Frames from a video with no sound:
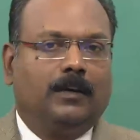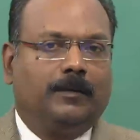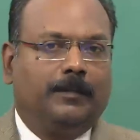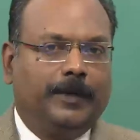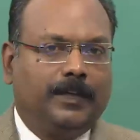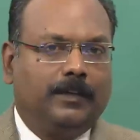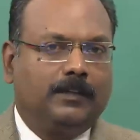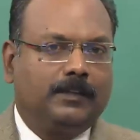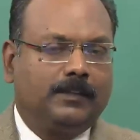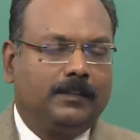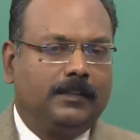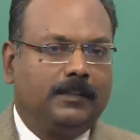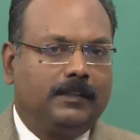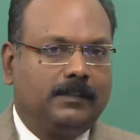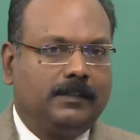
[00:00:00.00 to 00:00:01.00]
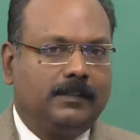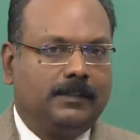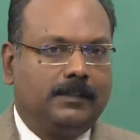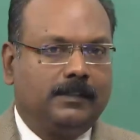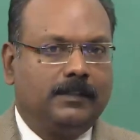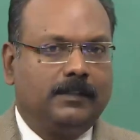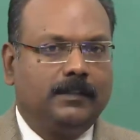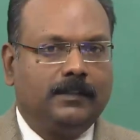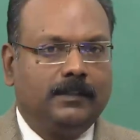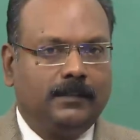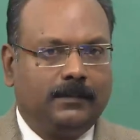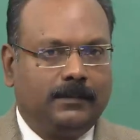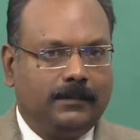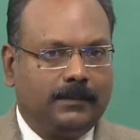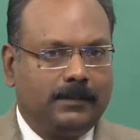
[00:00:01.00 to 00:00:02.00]
uh, because there are
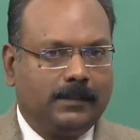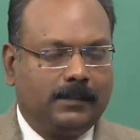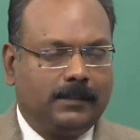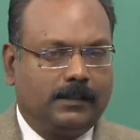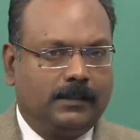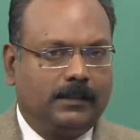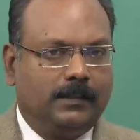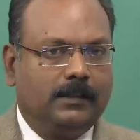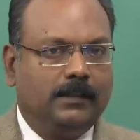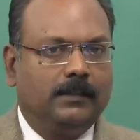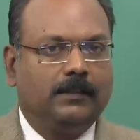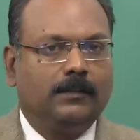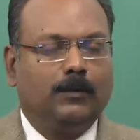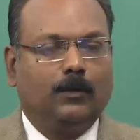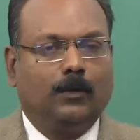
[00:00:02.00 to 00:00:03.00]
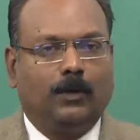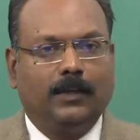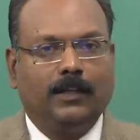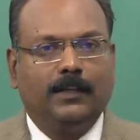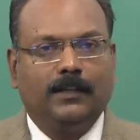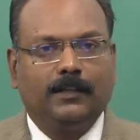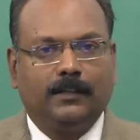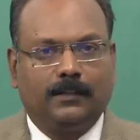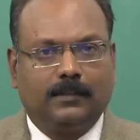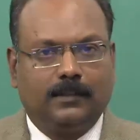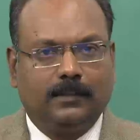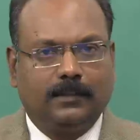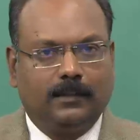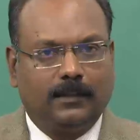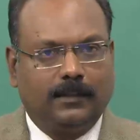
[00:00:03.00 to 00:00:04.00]
certain subtle
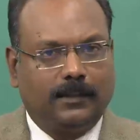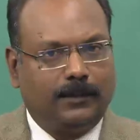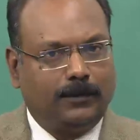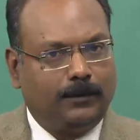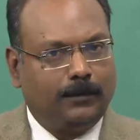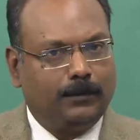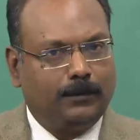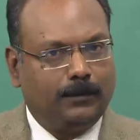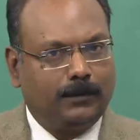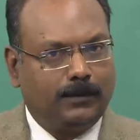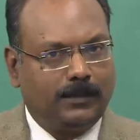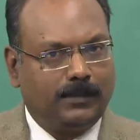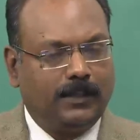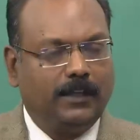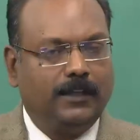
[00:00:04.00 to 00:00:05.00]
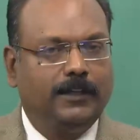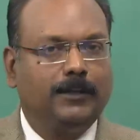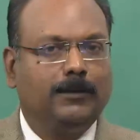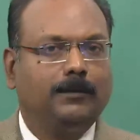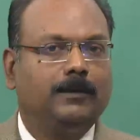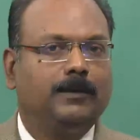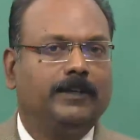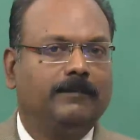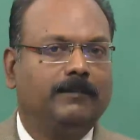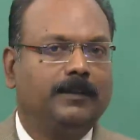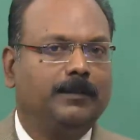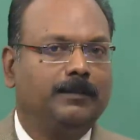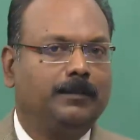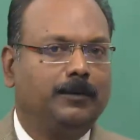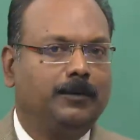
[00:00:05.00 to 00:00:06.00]
qualities that you still need to
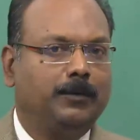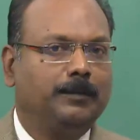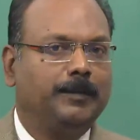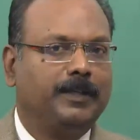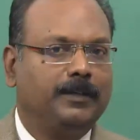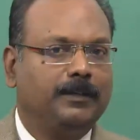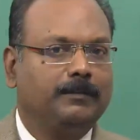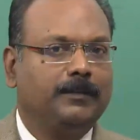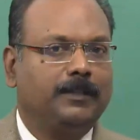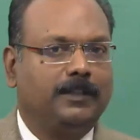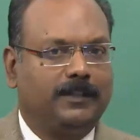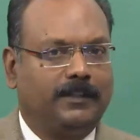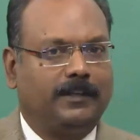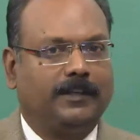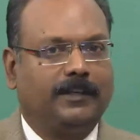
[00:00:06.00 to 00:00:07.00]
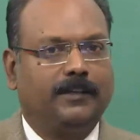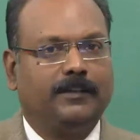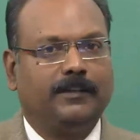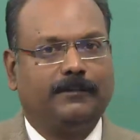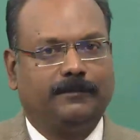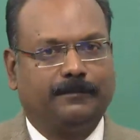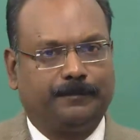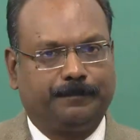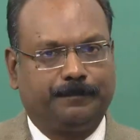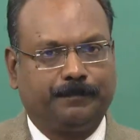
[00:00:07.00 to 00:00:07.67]
develop to become attractive,